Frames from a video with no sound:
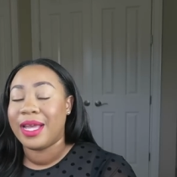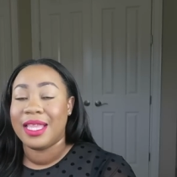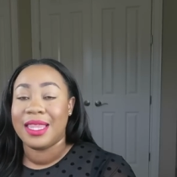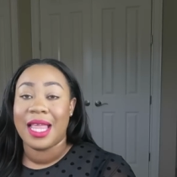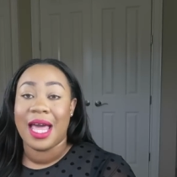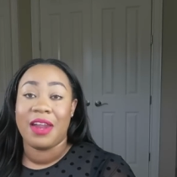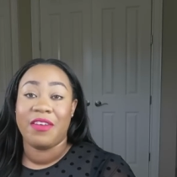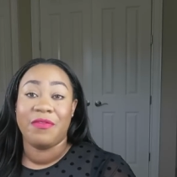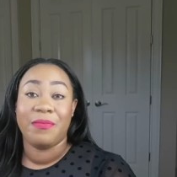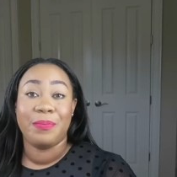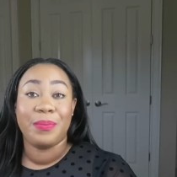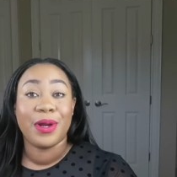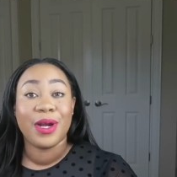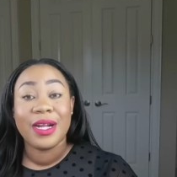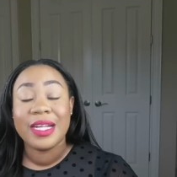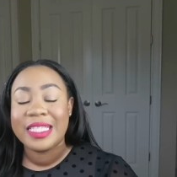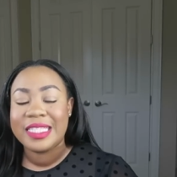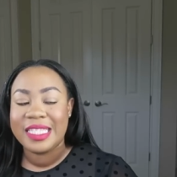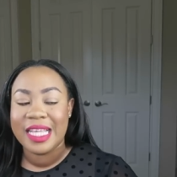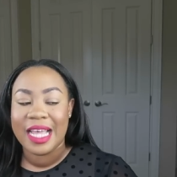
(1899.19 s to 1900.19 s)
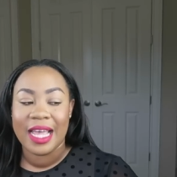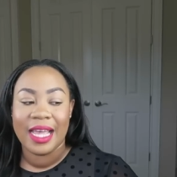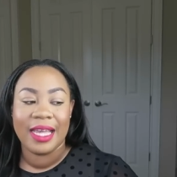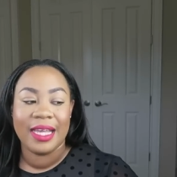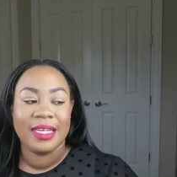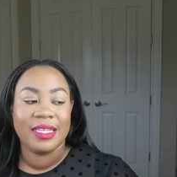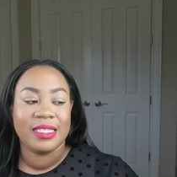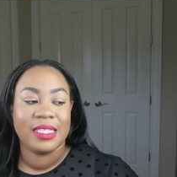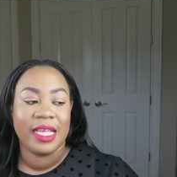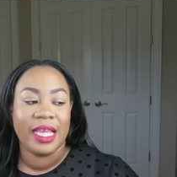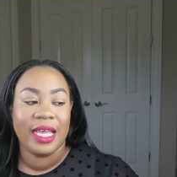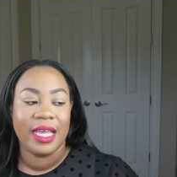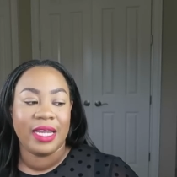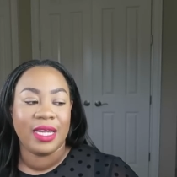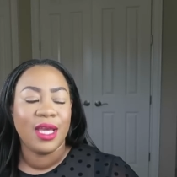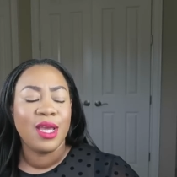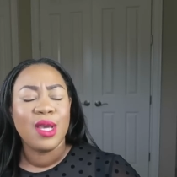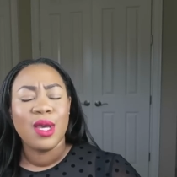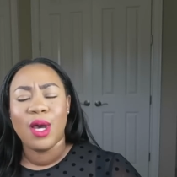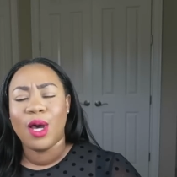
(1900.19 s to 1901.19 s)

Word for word: a lot of birthdays, and